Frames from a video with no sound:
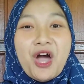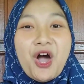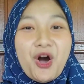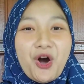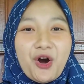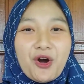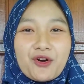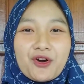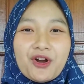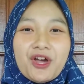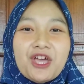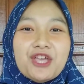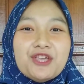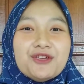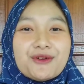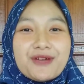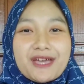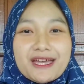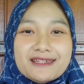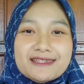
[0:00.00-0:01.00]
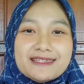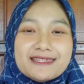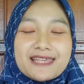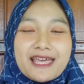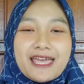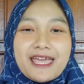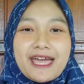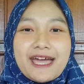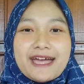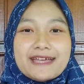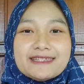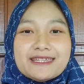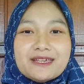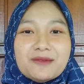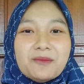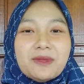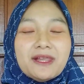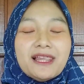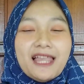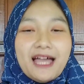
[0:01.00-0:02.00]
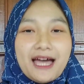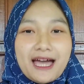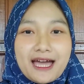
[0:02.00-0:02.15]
Or you can say as simple